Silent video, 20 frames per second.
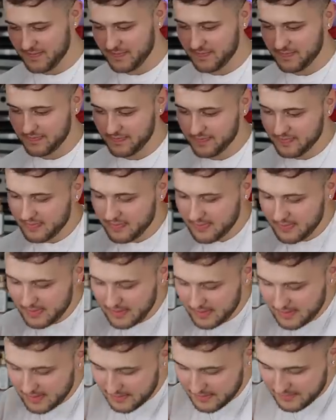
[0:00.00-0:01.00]

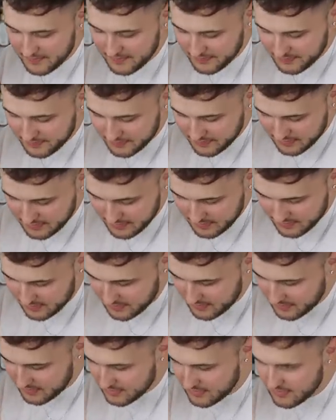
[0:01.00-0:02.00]

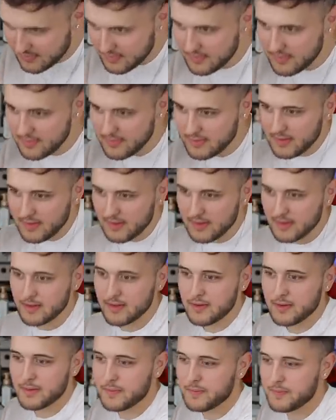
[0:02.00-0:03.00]

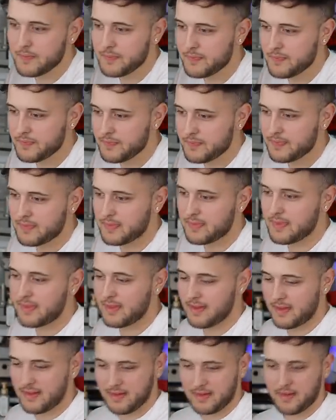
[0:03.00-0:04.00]

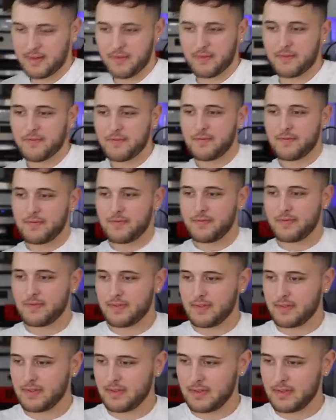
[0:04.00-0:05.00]
The person shown says nothing.